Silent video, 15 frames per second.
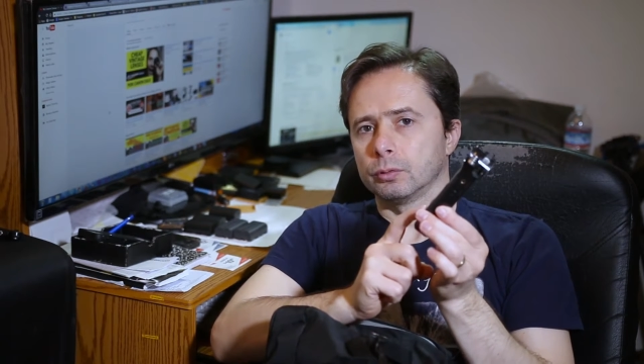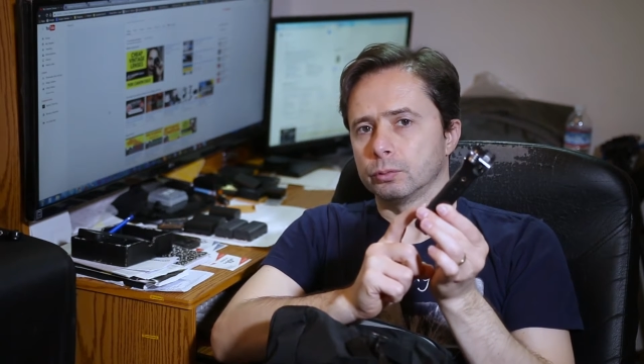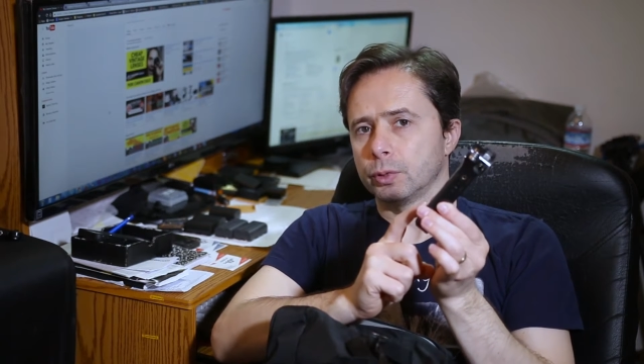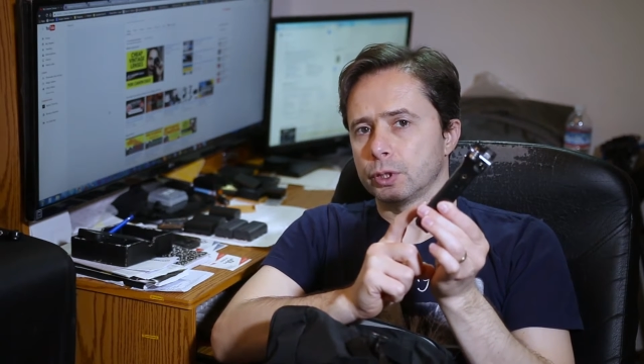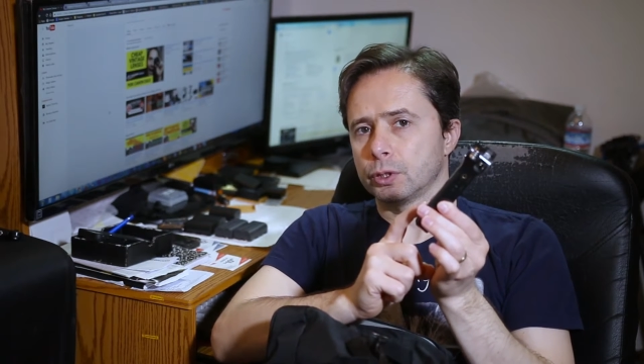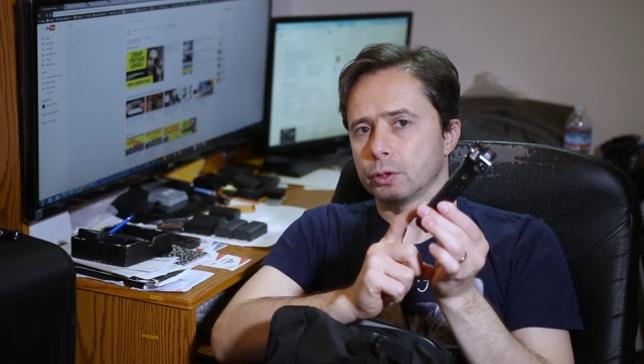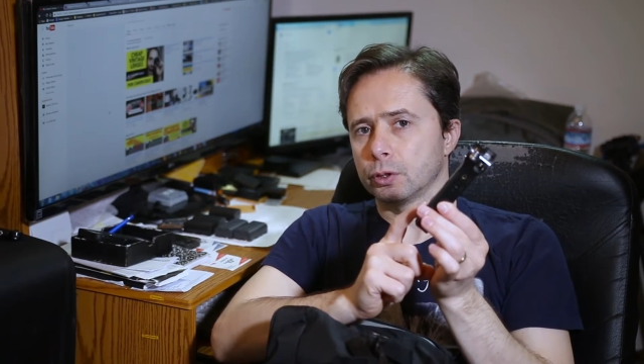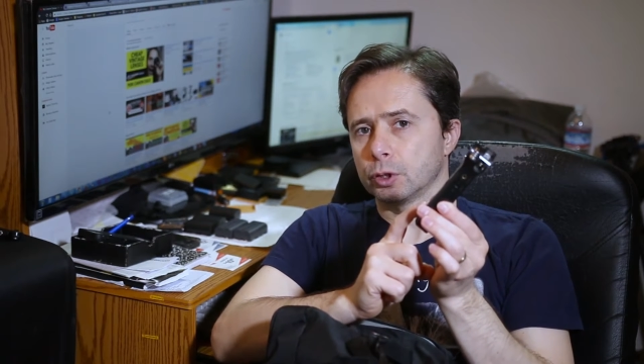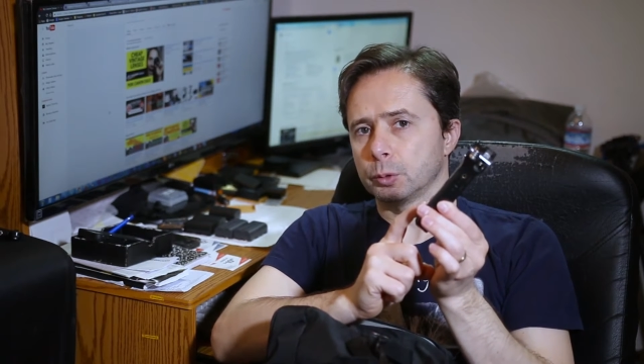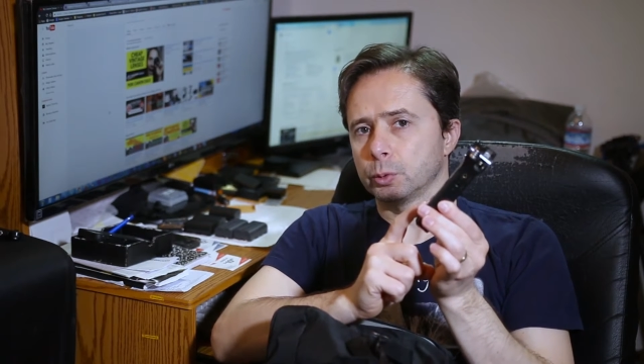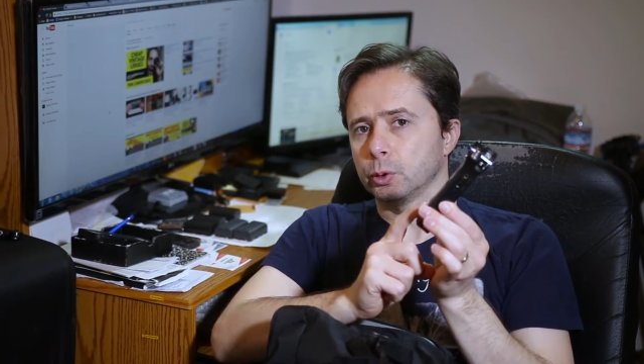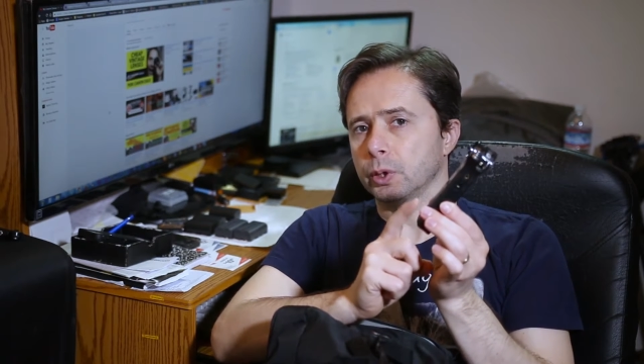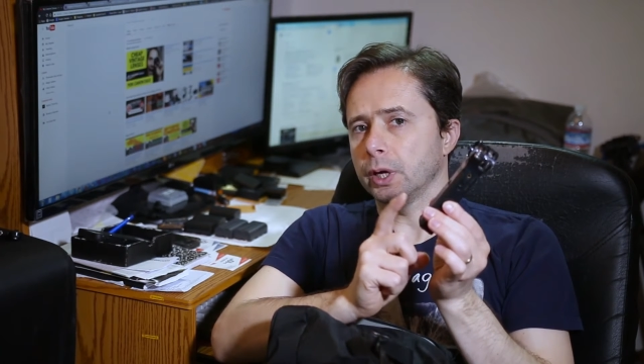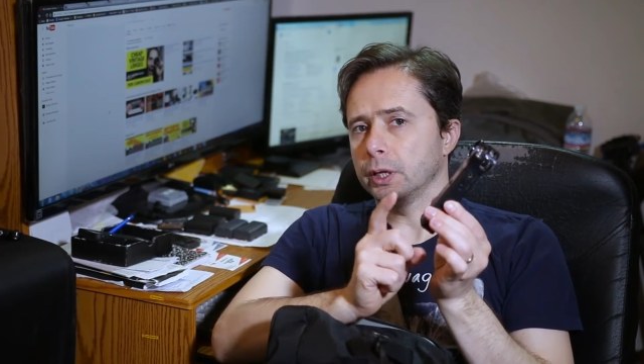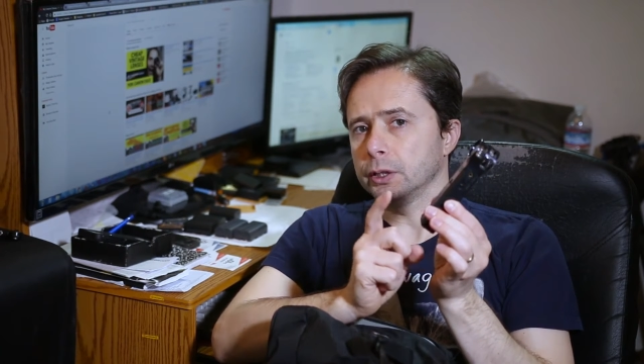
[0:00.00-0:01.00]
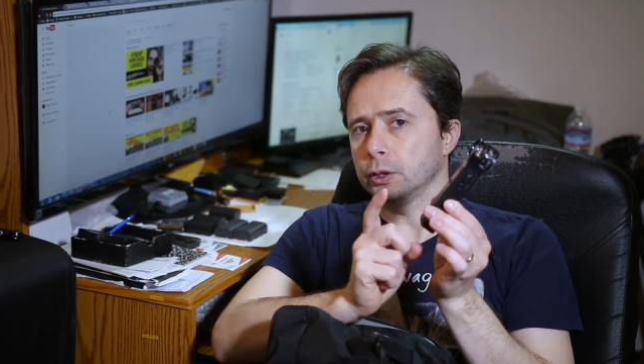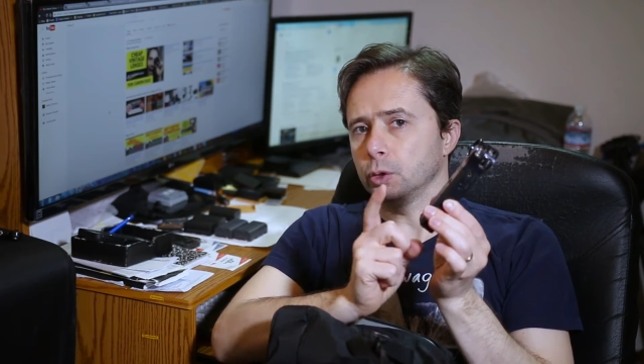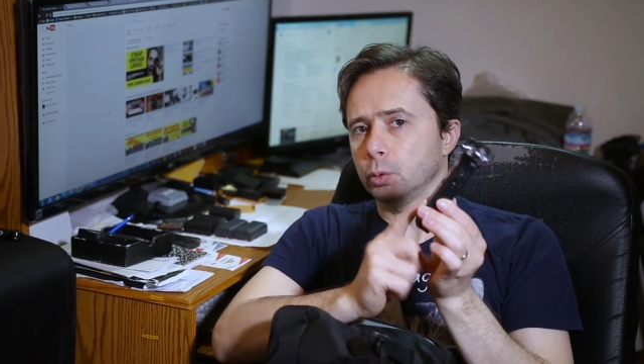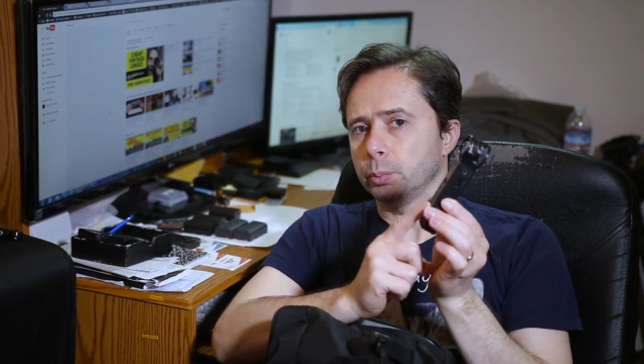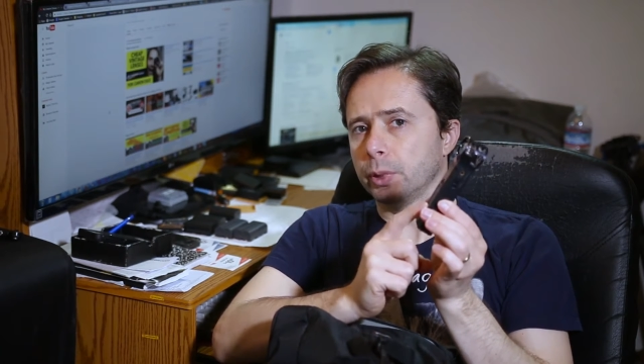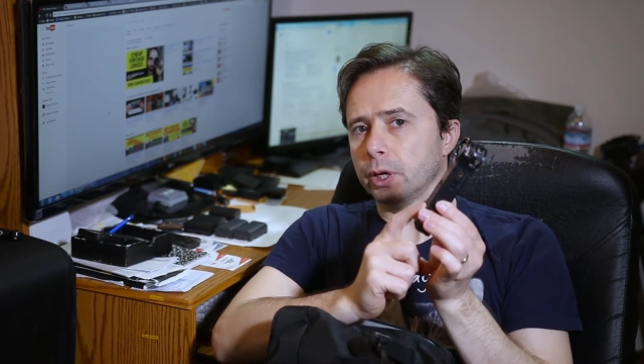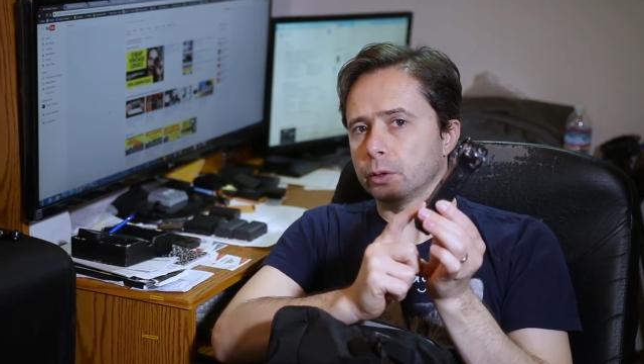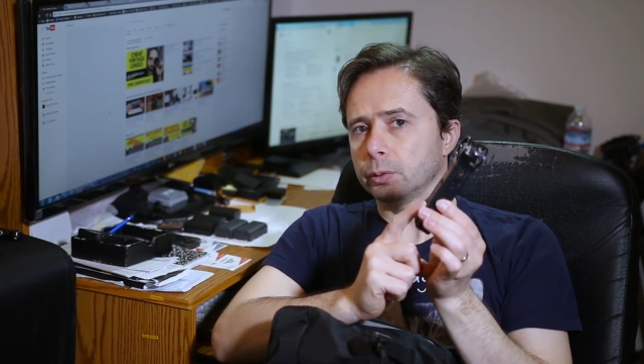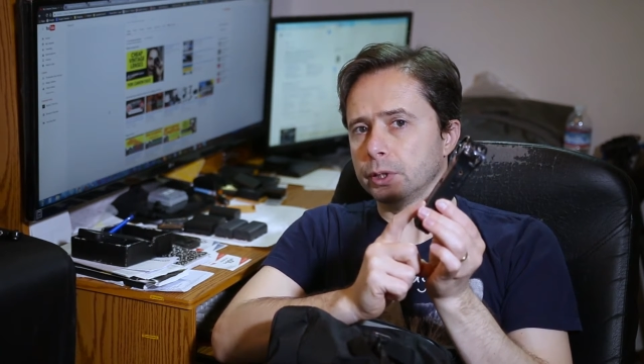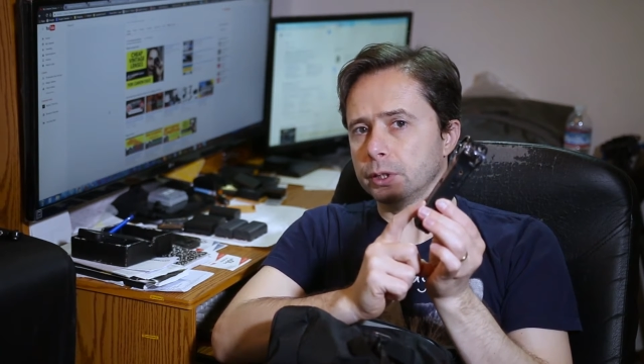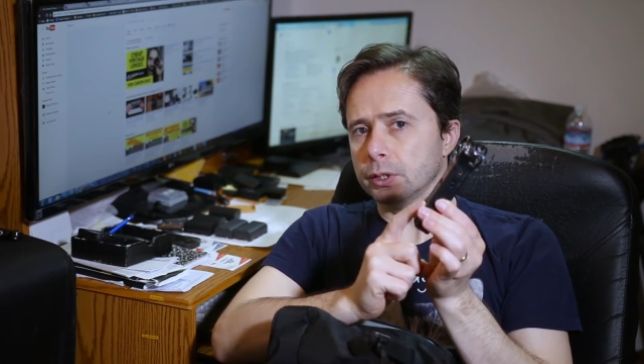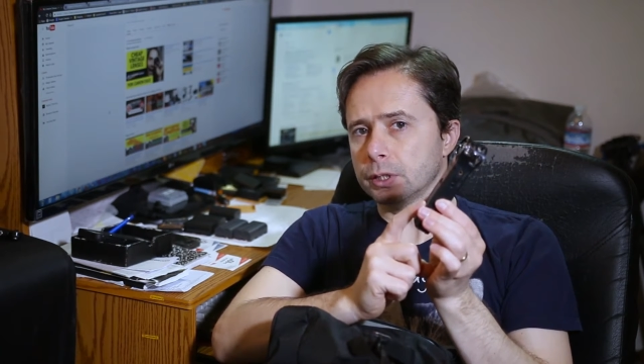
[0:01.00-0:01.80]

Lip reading: rechargeable analog battery